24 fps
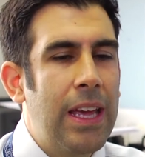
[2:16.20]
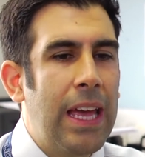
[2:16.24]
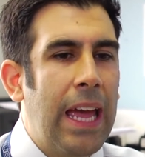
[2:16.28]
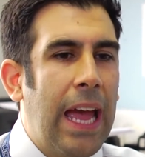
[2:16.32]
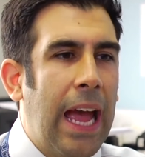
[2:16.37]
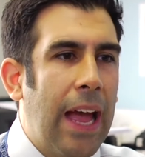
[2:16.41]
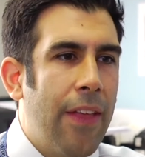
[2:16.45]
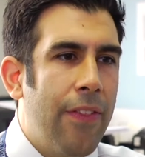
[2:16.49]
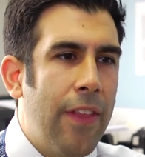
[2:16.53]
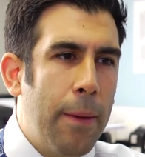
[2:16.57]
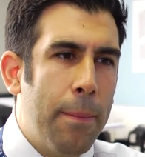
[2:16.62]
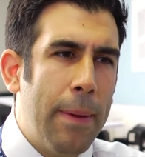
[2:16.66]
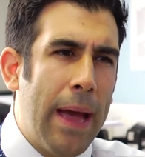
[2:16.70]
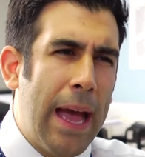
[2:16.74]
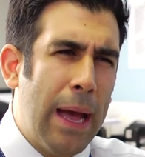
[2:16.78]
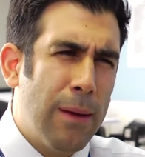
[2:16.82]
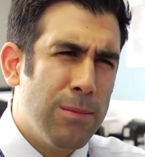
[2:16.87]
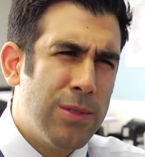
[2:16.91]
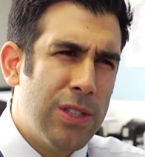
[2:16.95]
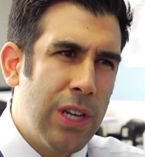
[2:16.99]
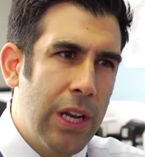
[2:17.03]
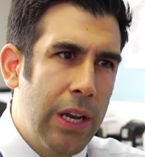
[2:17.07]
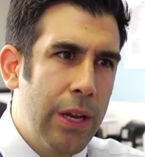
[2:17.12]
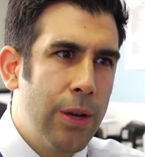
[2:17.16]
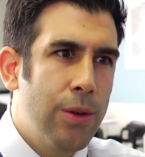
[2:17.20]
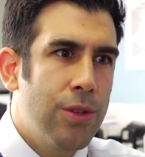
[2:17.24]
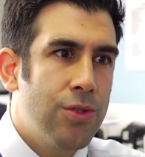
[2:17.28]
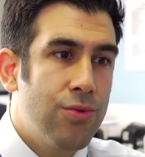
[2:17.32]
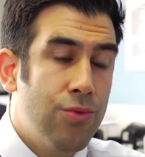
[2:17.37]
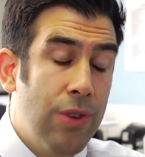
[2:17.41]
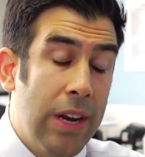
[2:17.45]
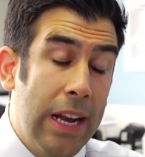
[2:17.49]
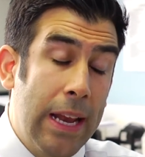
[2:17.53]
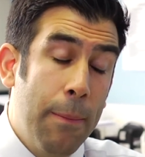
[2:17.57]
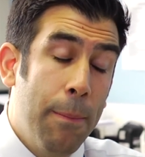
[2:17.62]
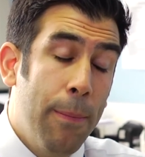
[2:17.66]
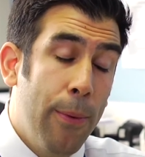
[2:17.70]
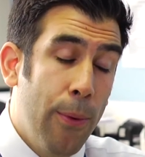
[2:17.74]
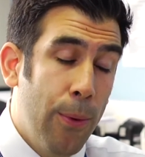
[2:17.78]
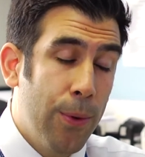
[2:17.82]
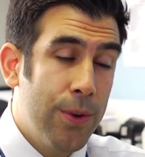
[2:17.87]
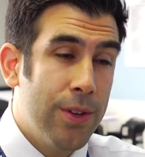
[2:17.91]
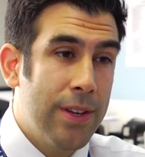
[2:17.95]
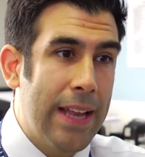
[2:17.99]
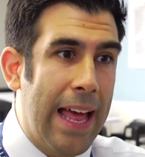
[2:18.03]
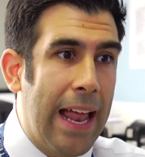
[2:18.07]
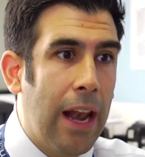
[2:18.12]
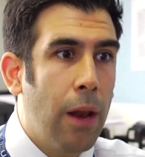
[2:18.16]
and they perhaps lose really
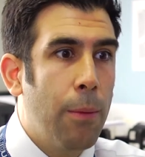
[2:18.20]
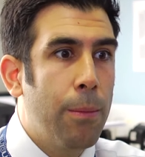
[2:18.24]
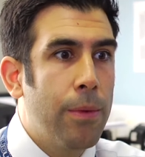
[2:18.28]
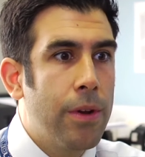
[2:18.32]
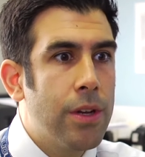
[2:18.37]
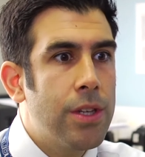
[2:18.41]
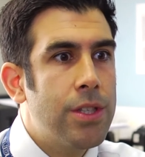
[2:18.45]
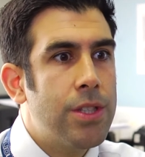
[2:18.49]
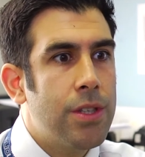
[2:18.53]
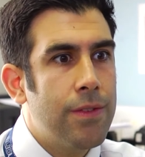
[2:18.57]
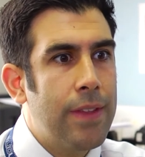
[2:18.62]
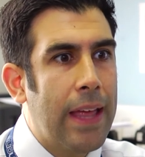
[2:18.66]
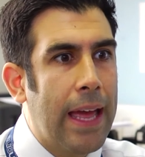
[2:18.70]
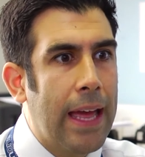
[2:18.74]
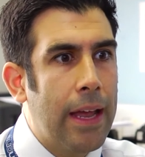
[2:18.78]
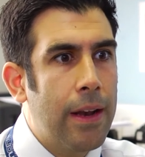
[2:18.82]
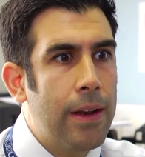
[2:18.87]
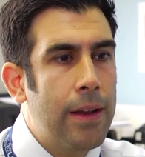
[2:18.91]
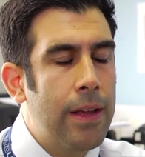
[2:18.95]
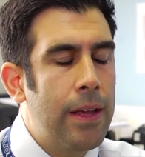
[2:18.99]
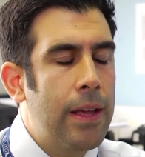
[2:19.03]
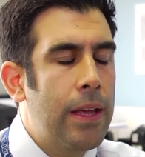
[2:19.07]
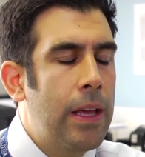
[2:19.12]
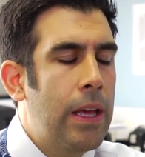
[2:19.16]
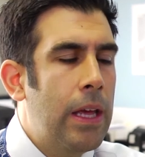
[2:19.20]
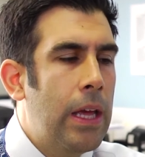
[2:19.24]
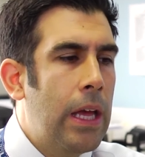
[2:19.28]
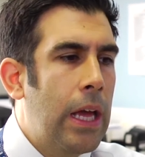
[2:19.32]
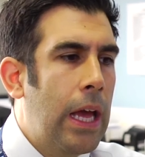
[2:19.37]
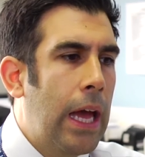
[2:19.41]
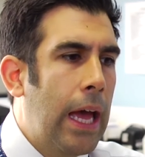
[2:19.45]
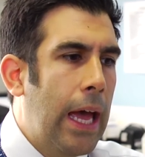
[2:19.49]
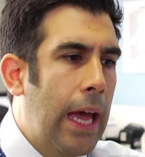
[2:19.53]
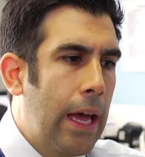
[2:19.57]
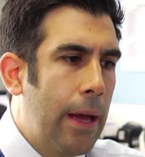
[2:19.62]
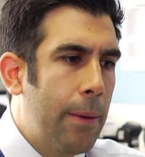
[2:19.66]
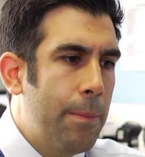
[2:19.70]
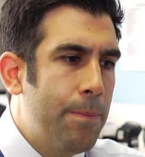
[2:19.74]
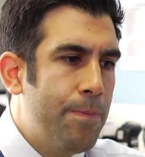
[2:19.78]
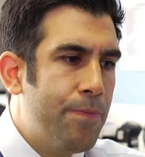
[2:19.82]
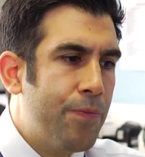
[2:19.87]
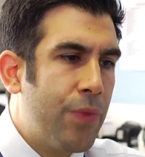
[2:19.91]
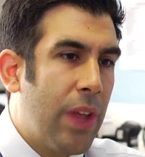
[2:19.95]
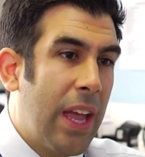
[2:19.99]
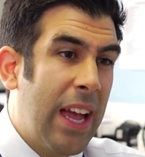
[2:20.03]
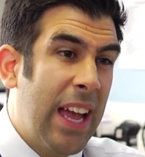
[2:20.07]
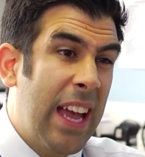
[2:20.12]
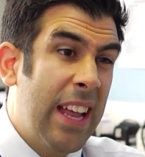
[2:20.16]
important elements of that.
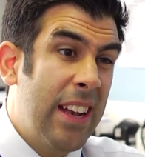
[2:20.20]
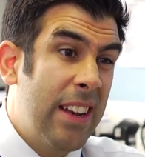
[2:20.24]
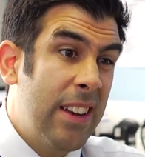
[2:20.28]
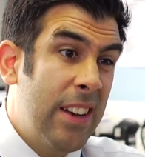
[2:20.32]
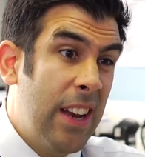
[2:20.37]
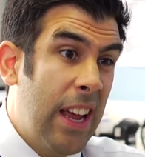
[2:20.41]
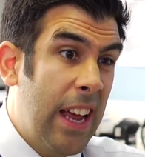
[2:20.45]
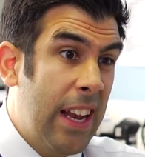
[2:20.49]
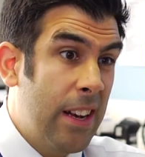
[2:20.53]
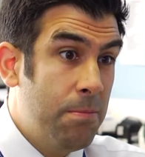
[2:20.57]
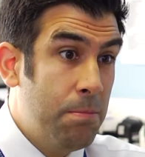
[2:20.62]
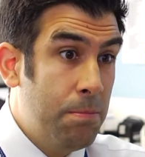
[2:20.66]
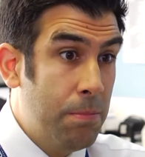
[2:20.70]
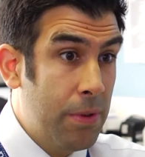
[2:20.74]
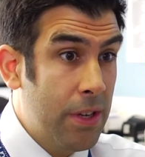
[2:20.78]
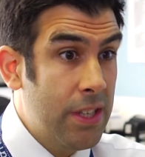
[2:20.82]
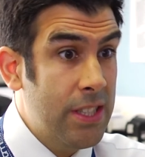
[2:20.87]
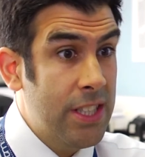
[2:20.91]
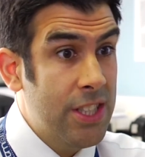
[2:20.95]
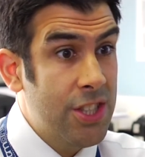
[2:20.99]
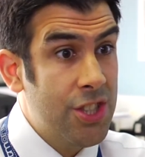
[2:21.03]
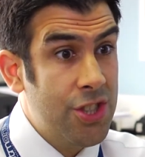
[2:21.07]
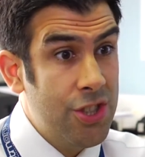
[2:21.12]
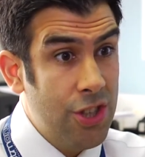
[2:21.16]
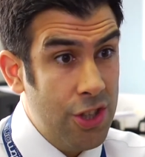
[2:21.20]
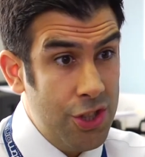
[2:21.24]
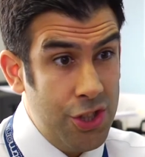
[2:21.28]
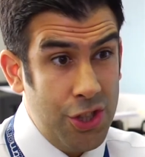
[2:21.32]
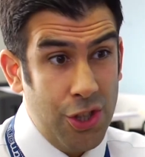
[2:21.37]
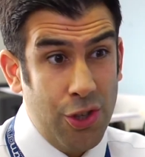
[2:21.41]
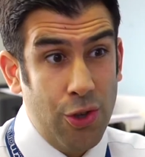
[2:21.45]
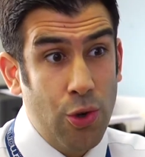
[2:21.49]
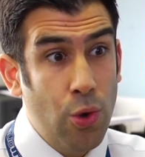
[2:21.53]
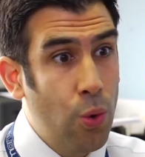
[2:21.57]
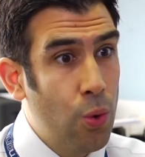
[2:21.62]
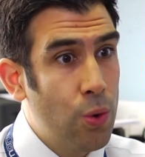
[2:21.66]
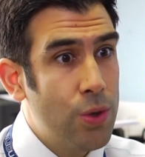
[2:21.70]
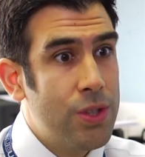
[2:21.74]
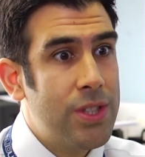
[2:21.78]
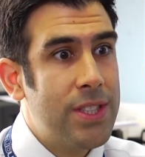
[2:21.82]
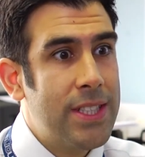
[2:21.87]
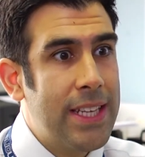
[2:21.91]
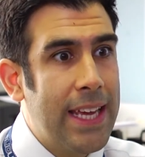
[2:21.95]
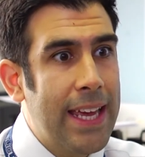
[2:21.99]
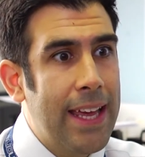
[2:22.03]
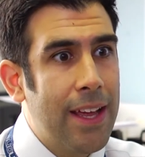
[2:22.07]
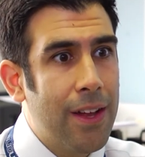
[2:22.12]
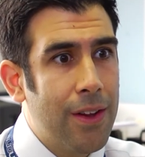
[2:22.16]
And because it's such a core
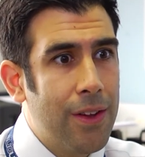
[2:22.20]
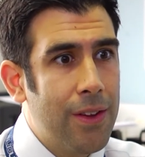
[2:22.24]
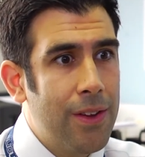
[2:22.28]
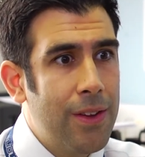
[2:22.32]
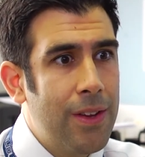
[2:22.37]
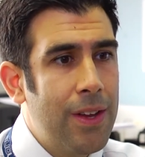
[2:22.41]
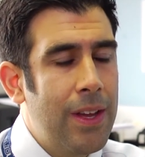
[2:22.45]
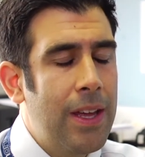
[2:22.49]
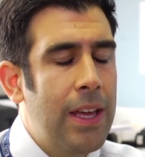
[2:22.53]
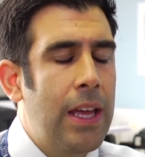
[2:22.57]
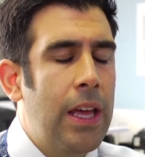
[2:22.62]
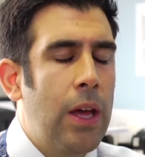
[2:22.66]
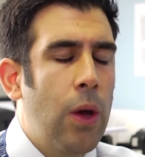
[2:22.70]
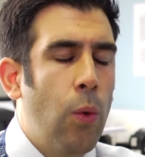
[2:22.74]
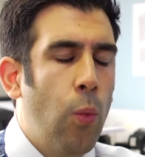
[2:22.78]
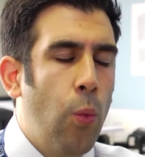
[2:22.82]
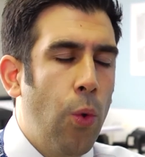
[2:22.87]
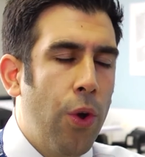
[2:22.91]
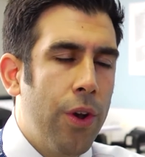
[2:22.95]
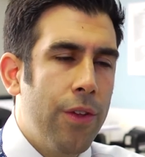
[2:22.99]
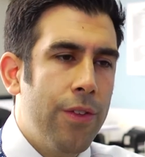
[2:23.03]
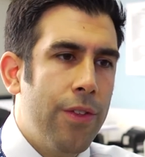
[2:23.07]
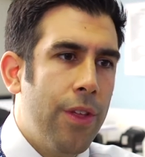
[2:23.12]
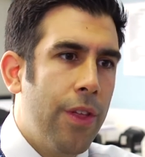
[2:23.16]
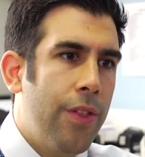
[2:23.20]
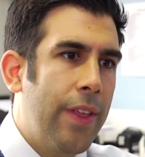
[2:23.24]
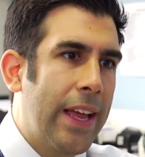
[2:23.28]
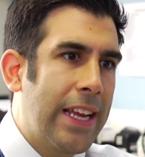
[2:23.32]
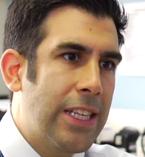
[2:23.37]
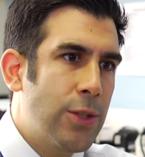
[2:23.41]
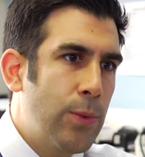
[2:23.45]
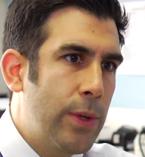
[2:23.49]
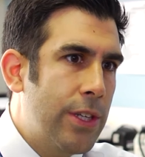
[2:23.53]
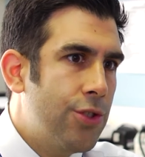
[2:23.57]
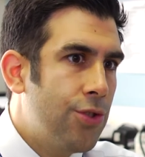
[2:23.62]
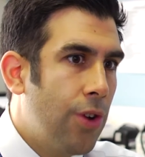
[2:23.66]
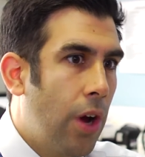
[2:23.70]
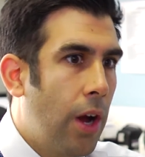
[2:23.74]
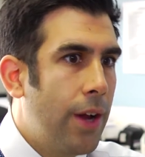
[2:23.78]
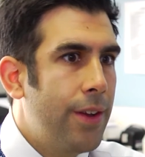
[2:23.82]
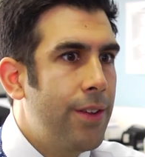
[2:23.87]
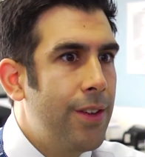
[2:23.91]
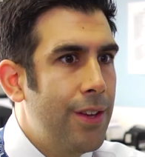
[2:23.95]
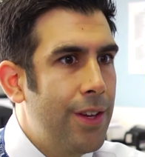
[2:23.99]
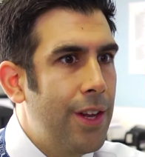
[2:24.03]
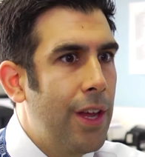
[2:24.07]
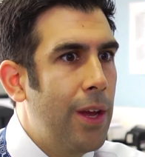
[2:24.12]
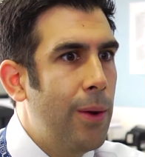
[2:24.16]
skill, one of the things we try
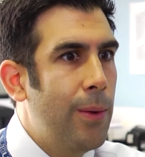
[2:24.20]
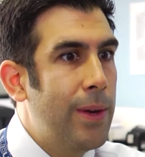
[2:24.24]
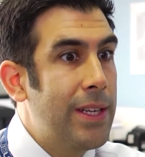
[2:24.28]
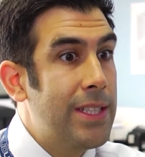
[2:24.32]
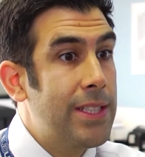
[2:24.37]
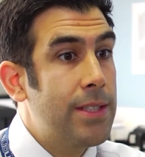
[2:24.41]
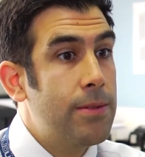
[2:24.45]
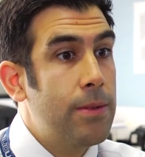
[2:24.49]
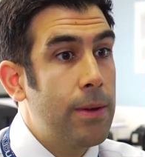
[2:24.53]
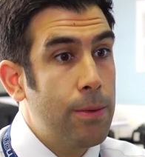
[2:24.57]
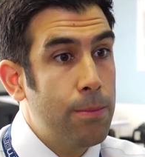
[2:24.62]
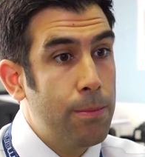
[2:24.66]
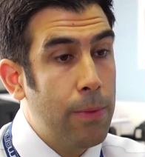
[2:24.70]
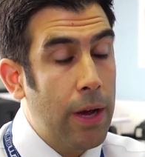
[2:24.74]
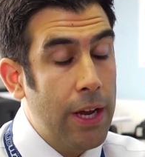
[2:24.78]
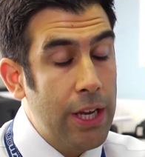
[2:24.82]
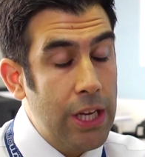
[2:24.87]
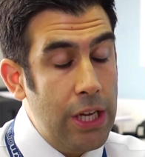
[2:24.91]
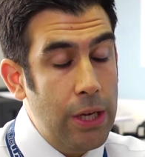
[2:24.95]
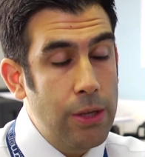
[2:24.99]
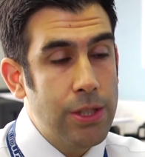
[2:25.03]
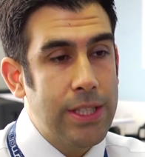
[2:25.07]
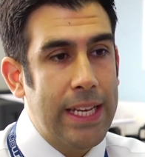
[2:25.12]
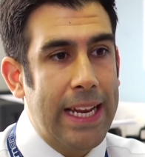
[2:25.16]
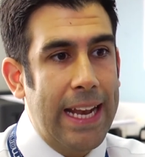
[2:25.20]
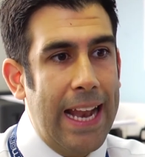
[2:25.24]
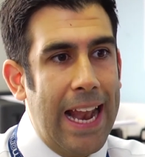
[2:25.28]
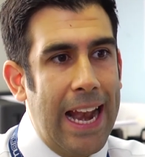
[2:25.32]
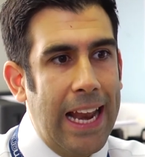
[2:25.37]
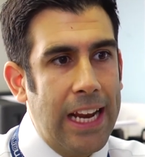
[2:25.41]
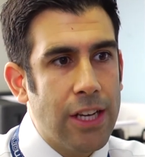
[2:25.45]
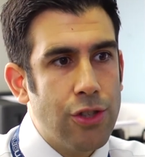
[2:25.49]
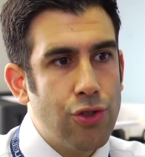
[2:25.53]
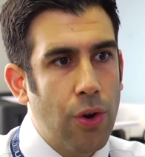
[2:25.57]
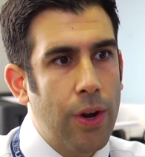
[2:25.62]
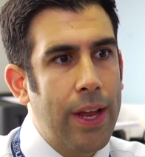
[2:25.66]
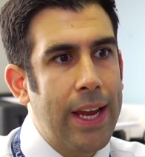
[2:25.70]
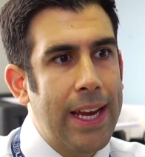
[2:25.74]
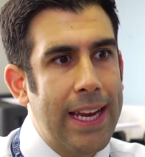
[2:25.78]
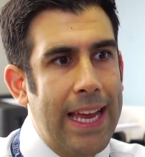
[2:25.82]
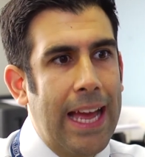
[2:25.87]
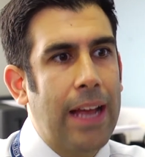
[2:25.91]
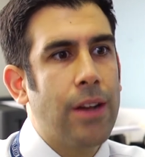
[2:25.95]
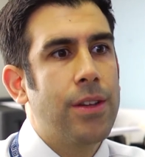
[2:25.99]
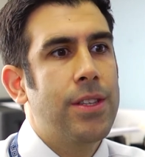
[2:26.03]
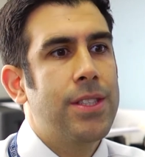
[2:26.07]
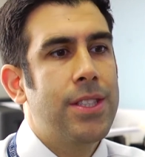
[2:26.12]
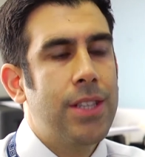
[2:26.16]
to do is, by using an electronic
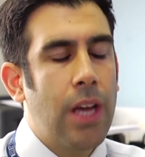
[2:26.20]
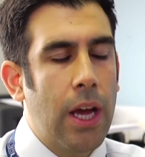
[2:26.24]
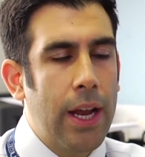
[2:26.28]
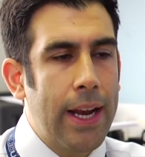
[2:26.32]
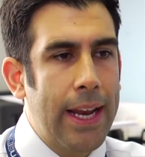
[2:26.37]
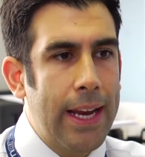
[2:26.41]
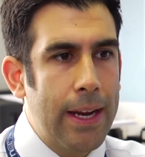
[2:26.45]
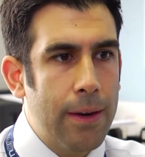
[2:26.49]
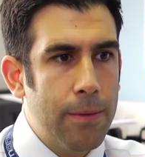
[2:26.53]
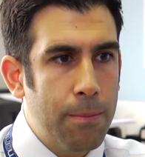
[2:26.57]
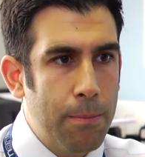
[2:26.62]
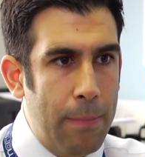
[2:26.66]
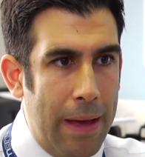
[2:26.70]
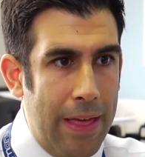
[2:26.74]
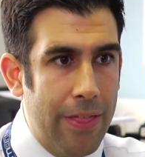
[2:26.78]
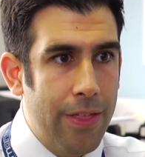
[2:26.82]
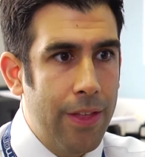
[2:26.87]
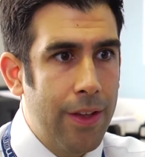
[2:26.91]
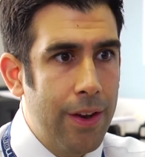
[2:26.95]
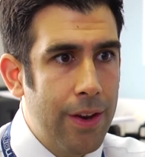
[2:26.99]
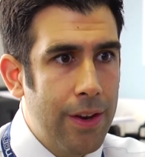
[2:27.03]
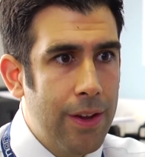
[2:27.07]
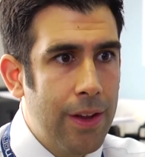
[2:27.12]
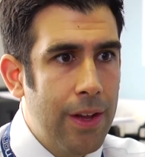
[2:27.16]
countersigning method,